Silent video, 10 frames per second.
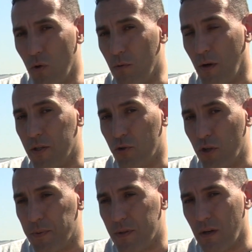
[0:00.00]
all my
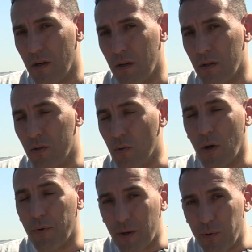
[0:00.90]
trips do I
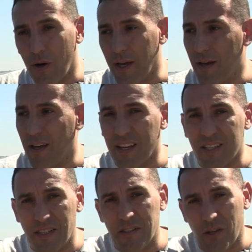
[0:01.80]
require an extended